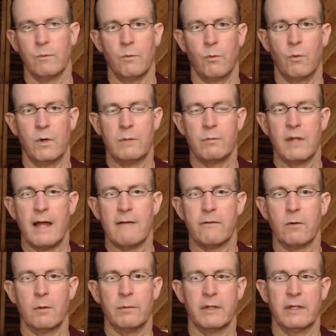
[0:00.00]
one
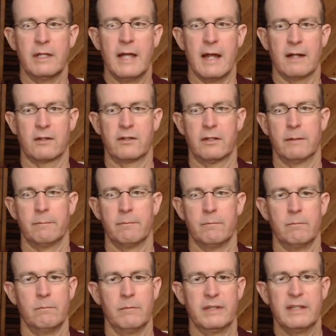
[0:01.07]
platform to the next,
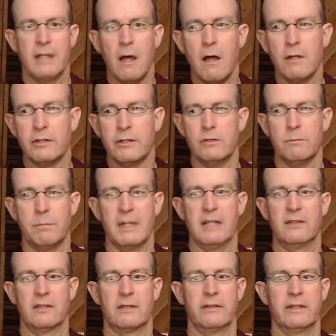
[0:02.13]
but they all do
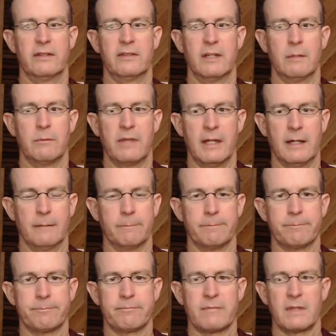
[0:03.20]
basically the same thing.
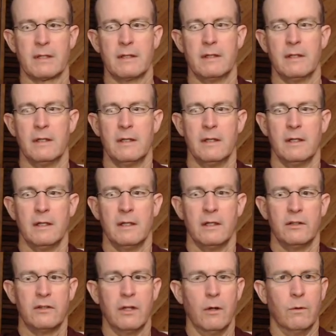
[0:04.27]

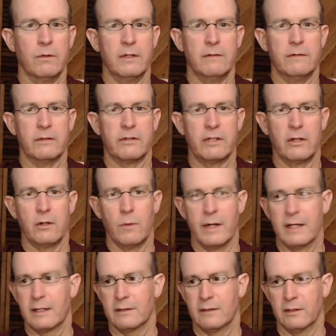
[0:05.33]
So if you're still
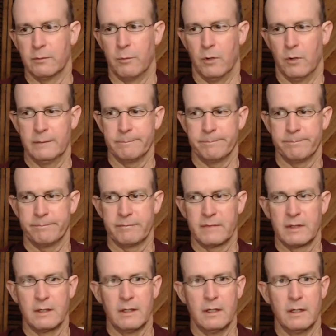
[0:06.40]
awake at this point,
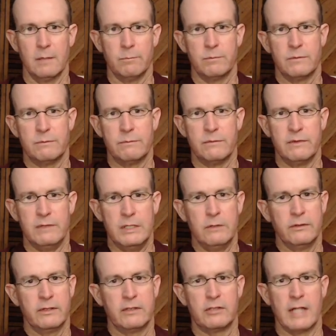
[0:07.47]

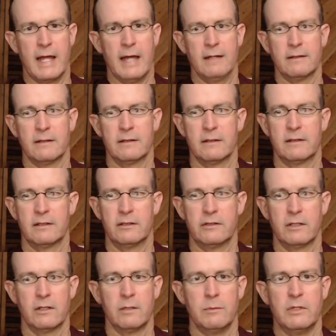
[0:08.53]
use the chat to
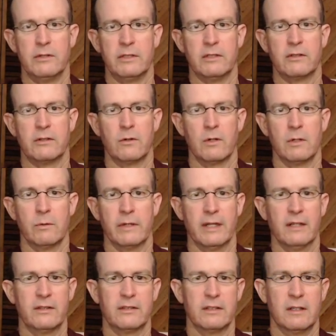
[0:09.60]
share an amusing story with
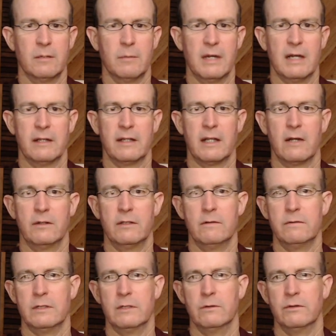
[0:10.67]
us about how
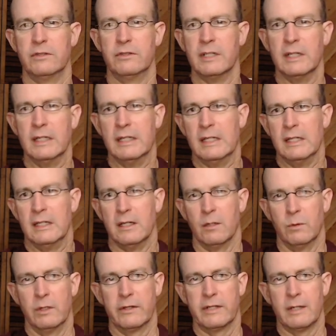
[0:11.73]
you've used a
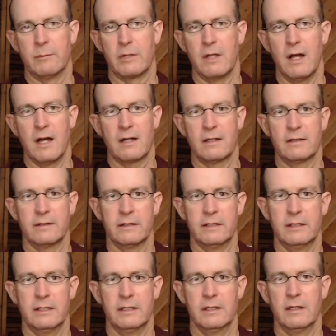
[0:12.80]
real-time clock
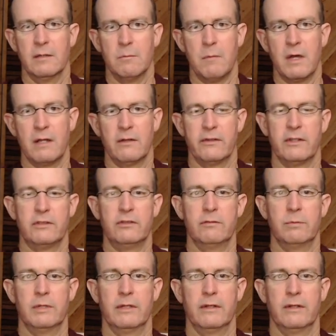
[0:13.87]
in models that you've
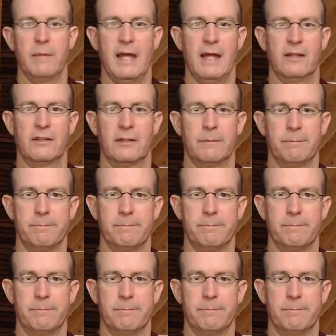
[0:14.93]
built in the past.